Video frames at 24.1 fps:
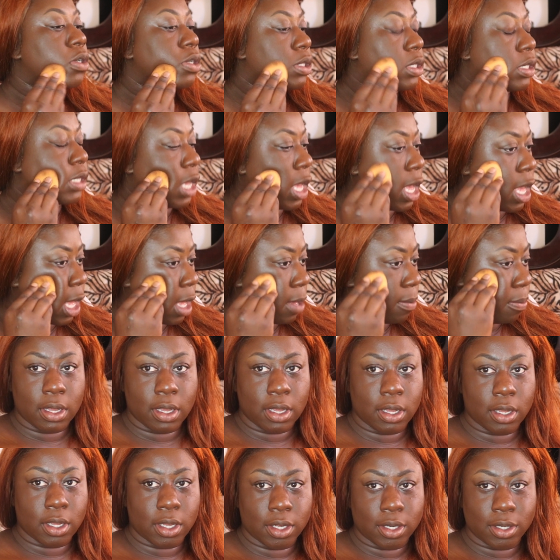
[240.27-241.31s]
on top,
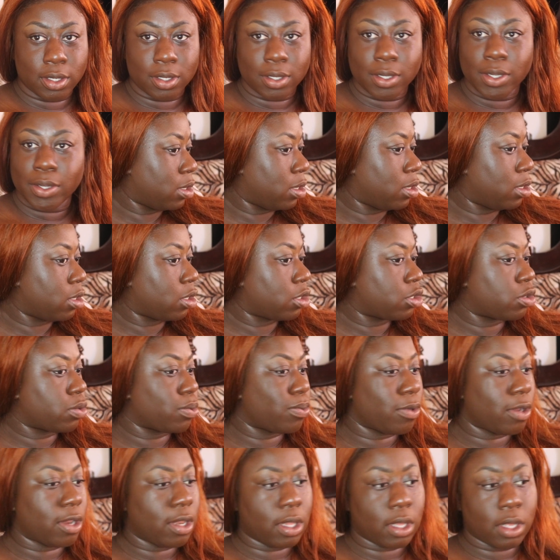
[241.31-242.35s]
and it looks
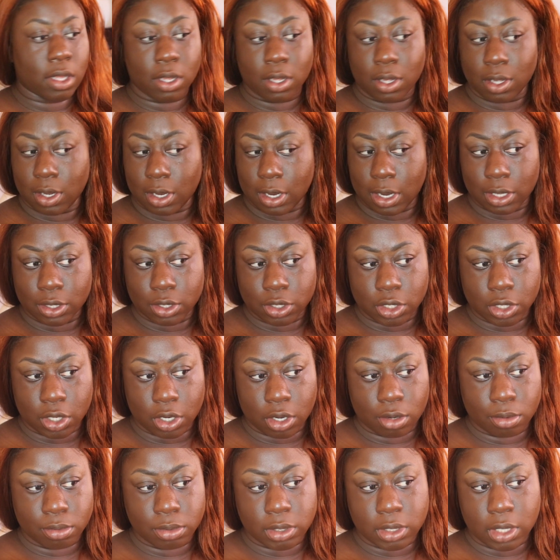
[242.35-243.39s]
really good. In
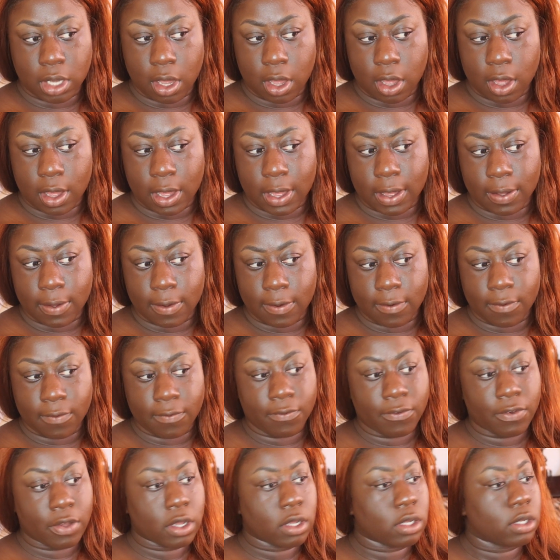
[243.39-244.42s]
terms
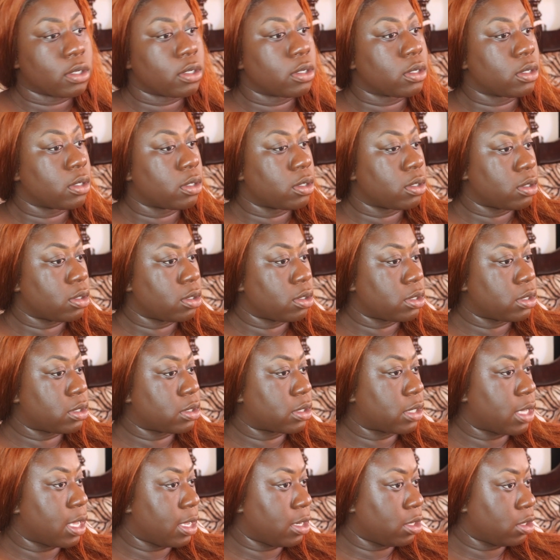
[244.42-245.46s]
of
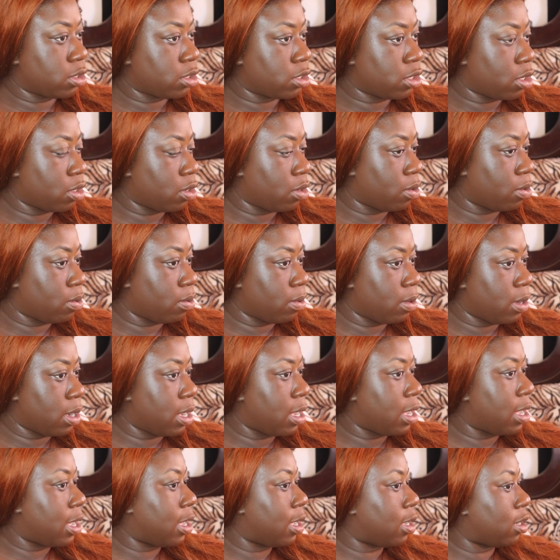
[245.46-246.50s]
skin tone
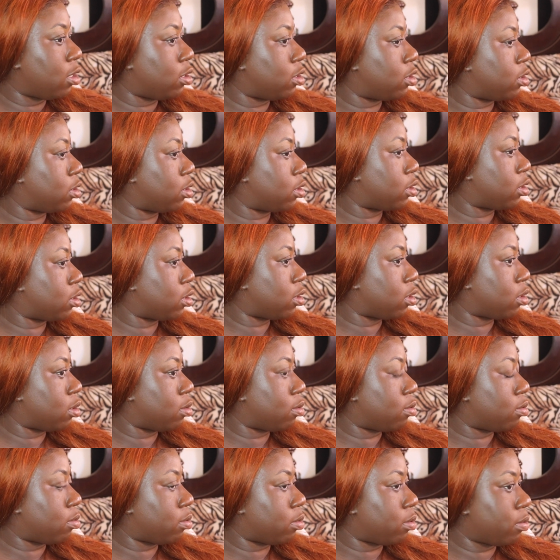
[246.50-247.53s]
and just
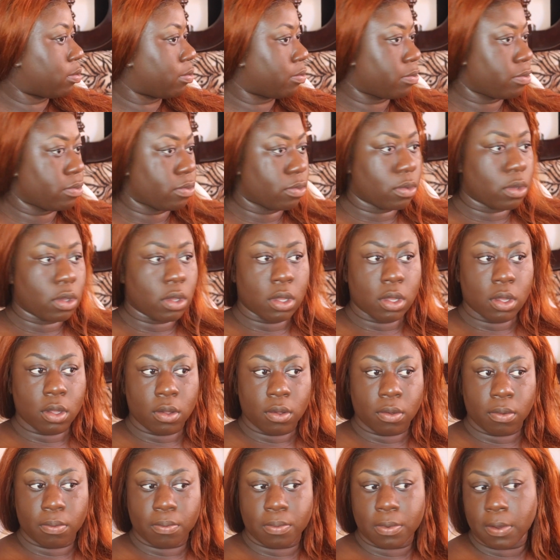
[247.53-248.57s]

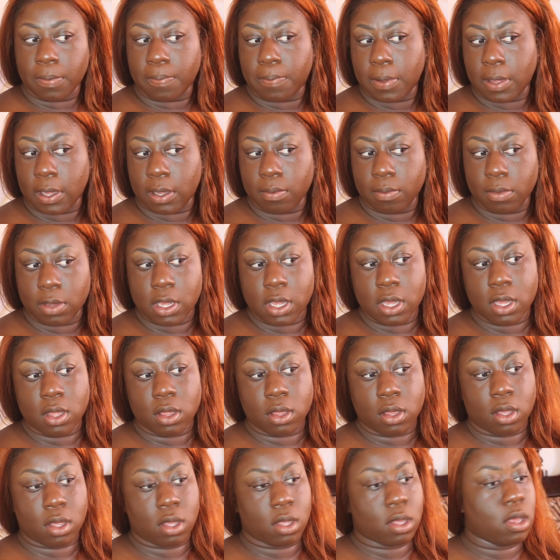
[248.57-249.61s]
the
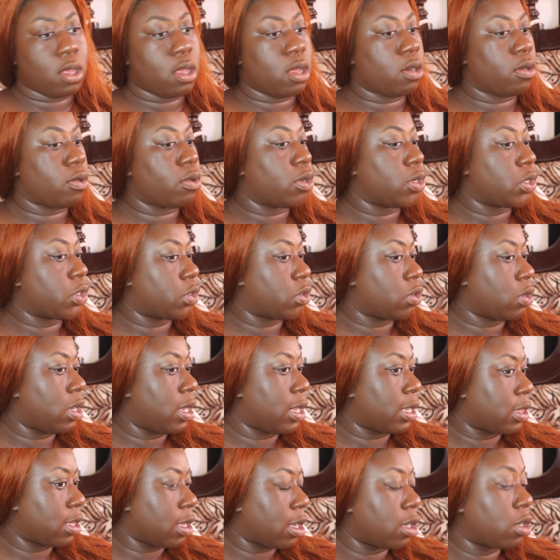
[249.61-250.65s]
pigment and also
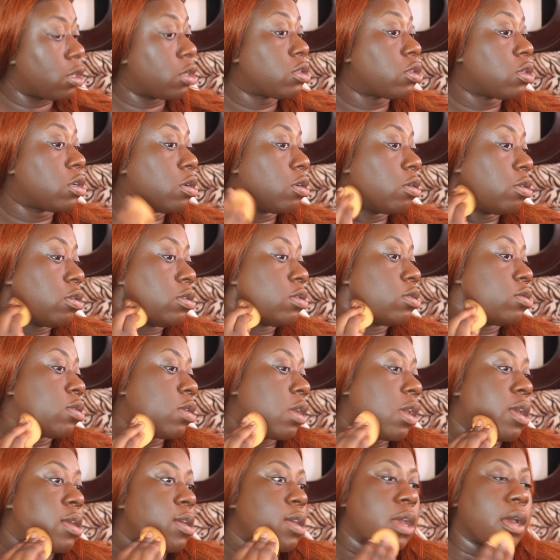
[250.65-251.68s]
like the undertone,
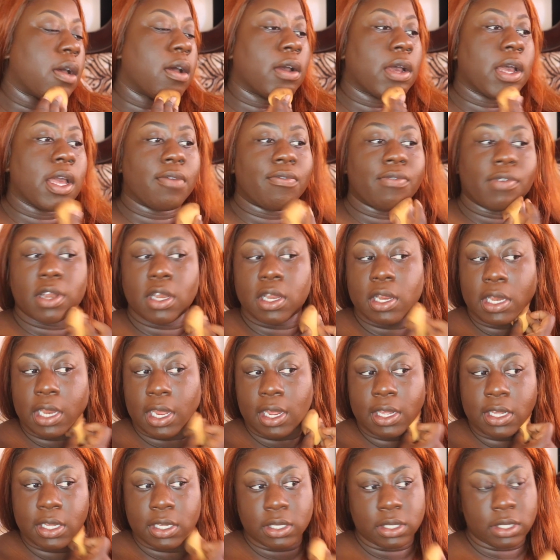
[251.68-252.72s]
I really
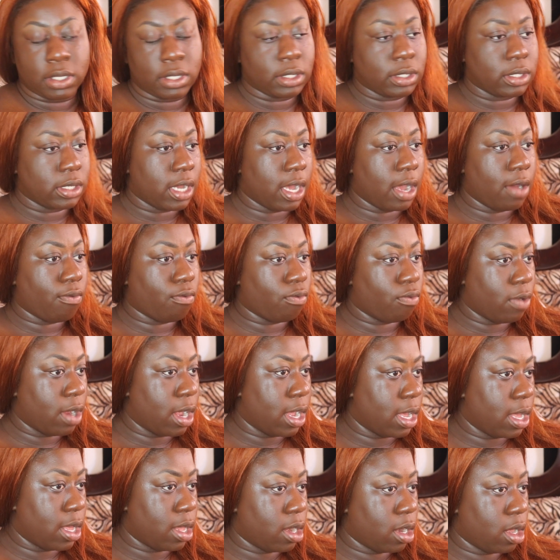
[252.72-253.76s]
like it. It's not
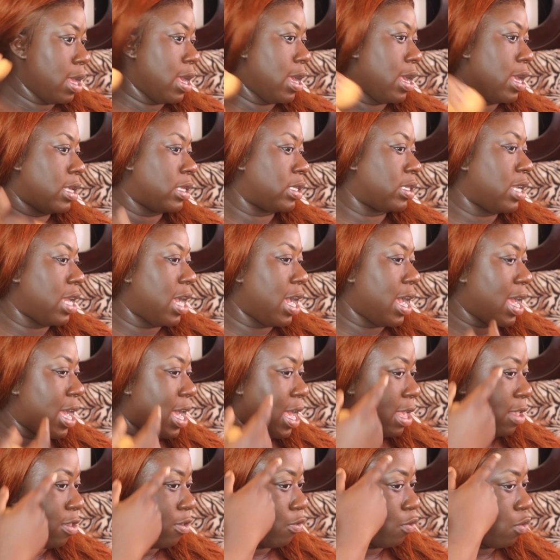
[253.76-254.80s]
red. It's not
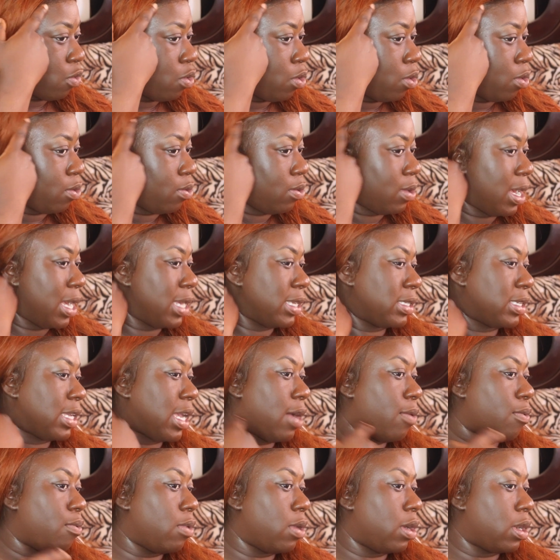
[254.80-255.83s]
as cool as
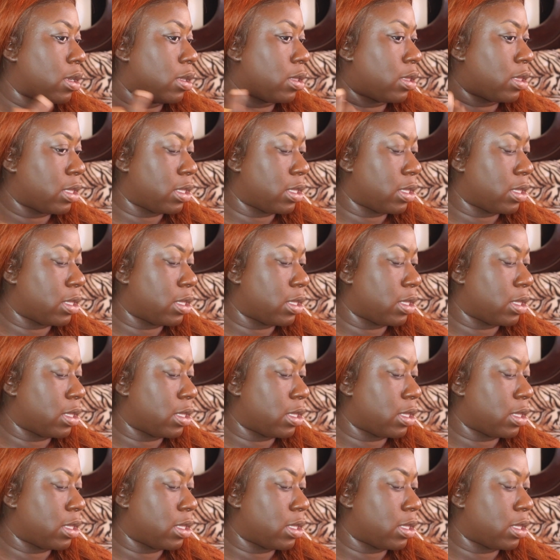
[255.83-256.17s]
I would